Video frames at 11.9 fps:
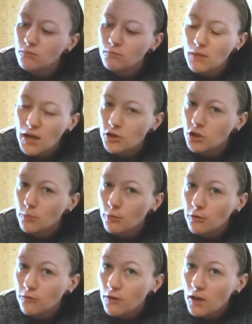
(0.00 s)
Magic
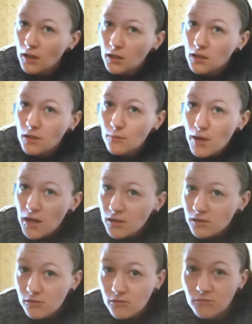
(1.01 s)
Perfecting
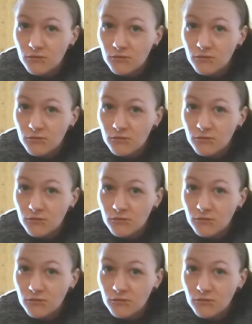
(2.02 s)
Base.